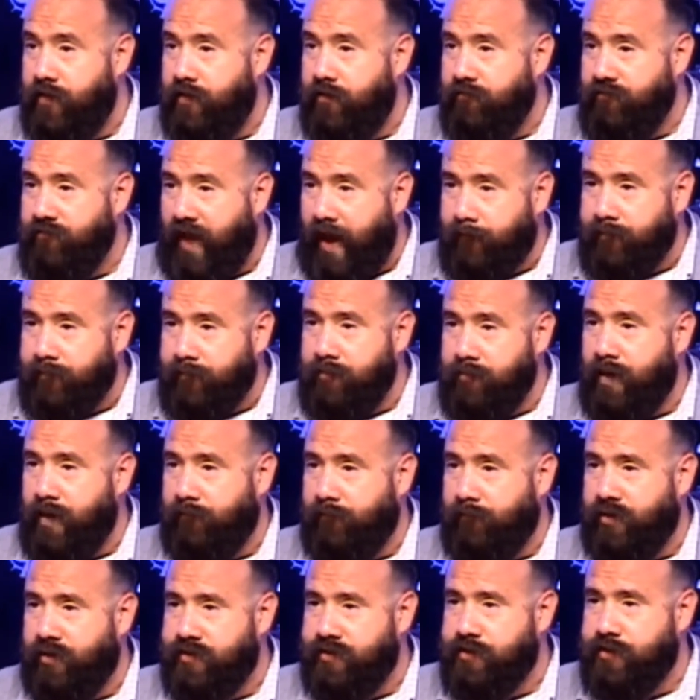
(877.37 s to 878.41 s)
family
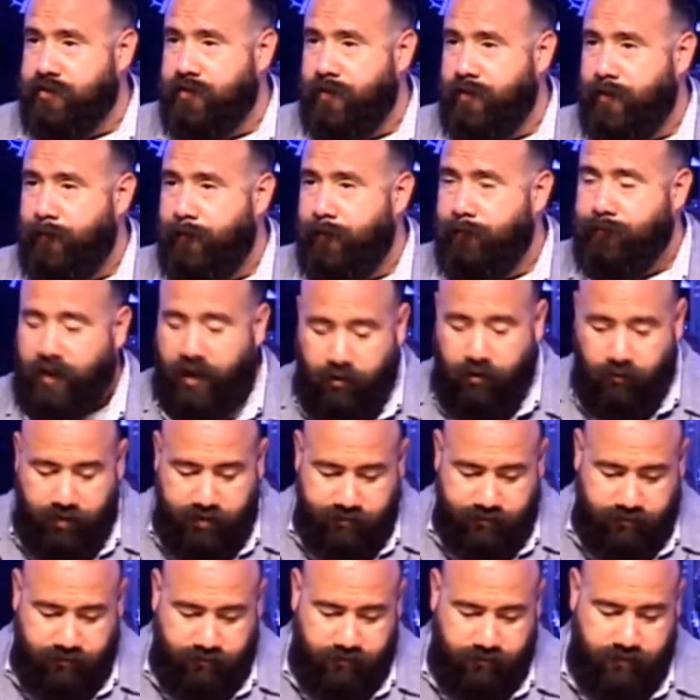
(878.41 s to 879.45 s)
members,
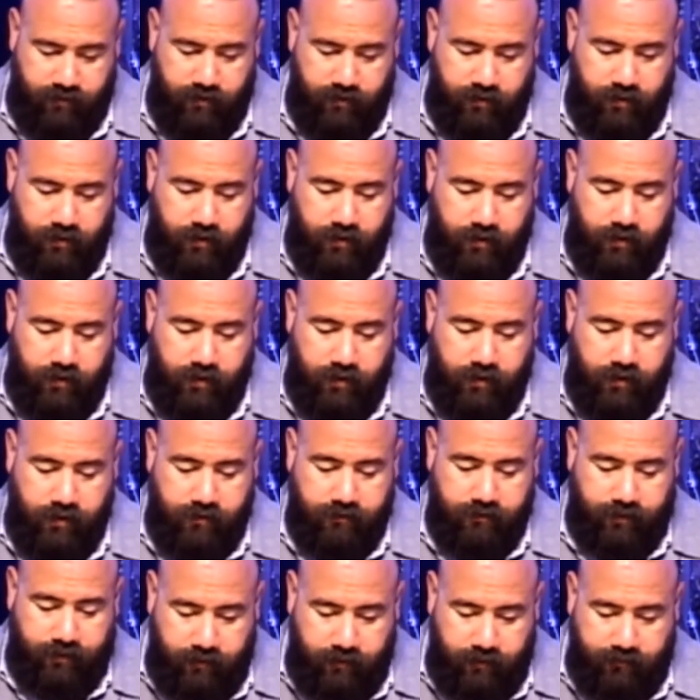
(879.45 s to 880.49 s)
parents,
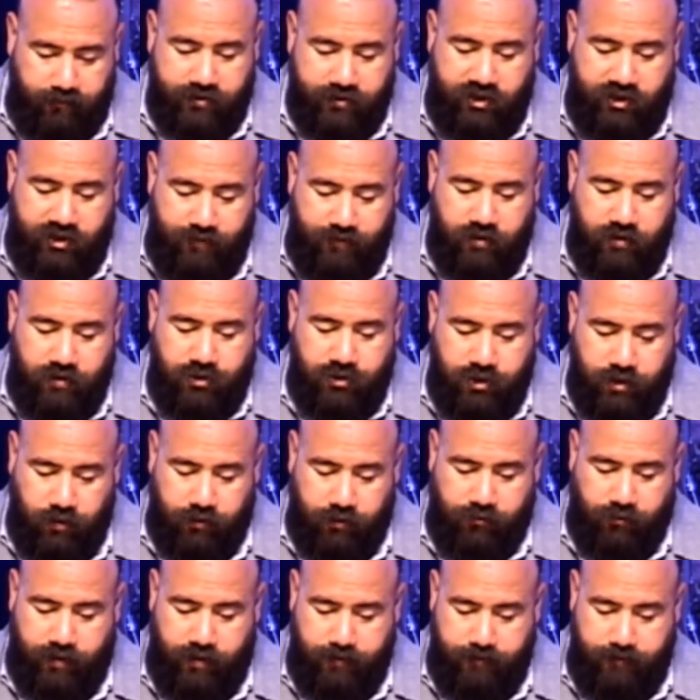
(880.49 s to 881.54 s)
some of us even
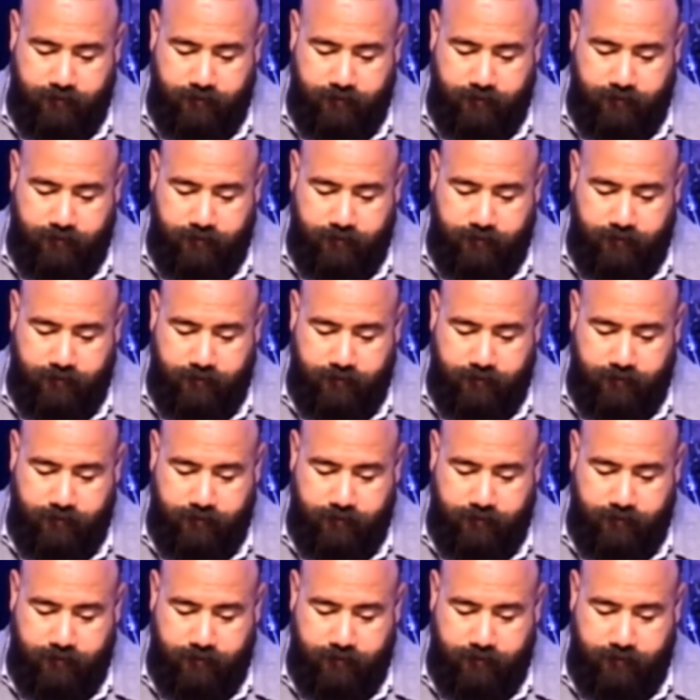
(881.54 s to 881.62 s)
children.